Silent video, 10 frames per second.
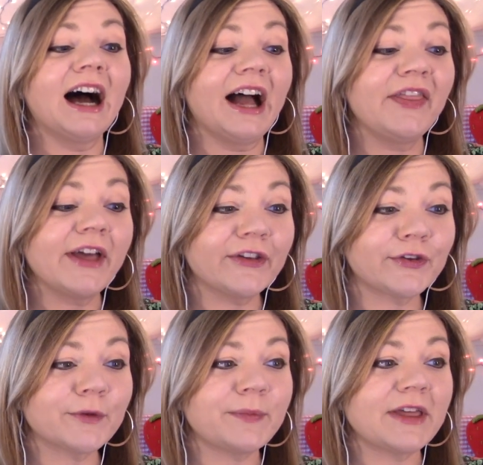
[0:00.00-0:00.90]

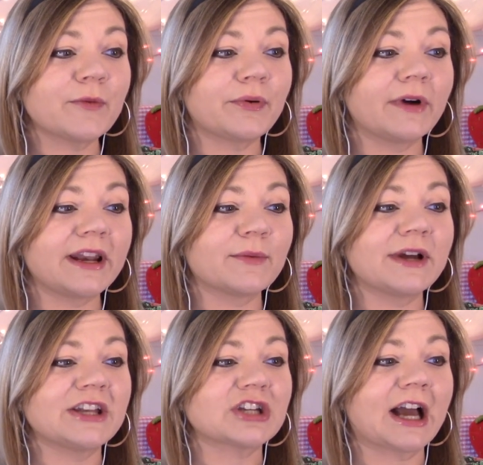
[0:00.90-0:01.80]
This would be the point at
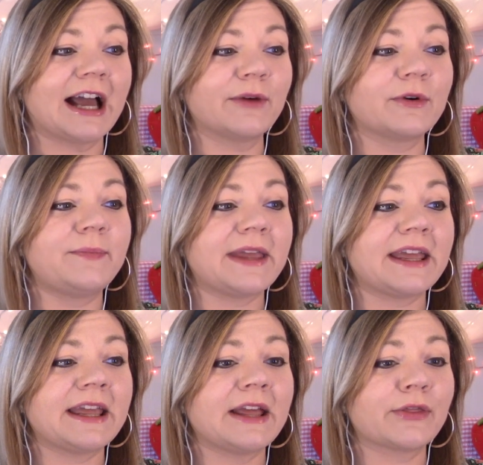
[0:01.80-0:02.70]
which I would
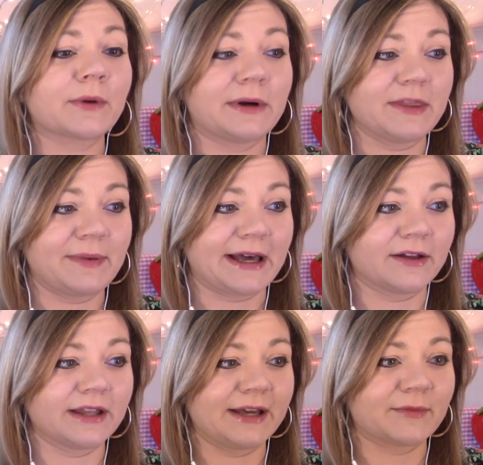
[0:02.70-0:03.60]
be throwing the
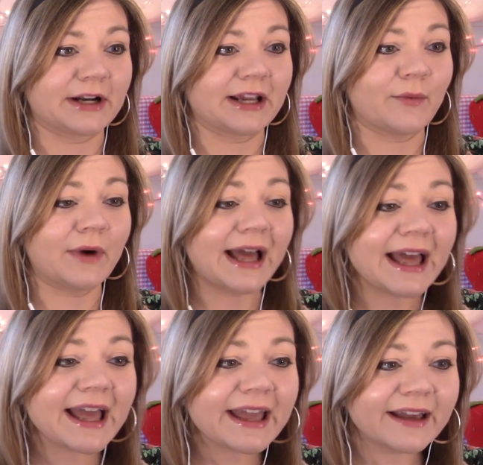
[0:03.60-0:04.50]
belt and running
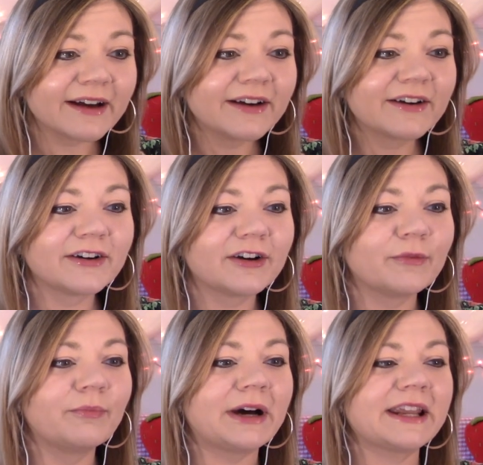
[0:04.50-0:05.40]
away,
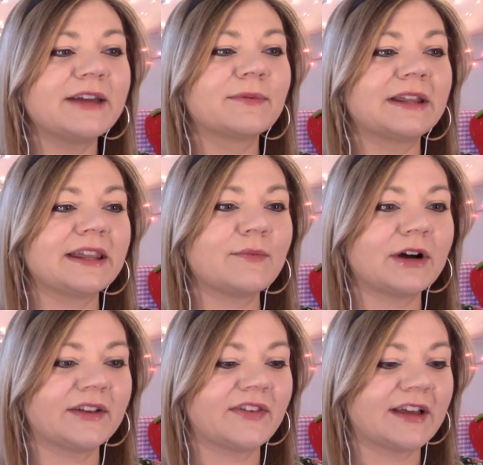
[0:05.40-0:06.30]
but he really
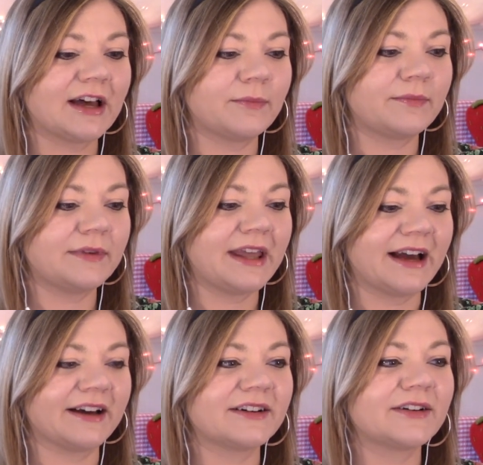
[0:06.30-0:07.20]
wants to help.
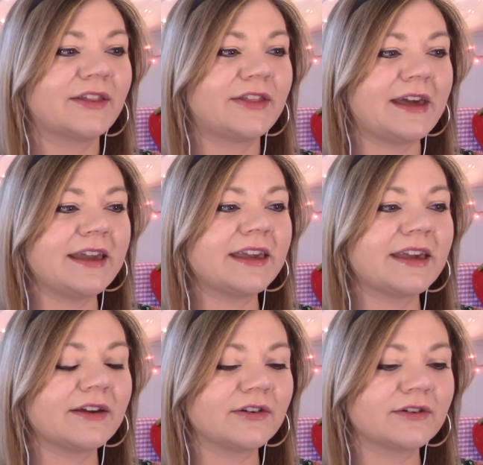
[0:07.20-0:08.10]
Yeah. Thank
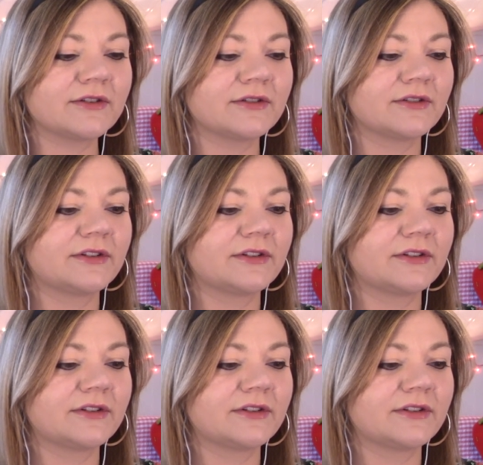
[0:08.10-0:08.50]
you.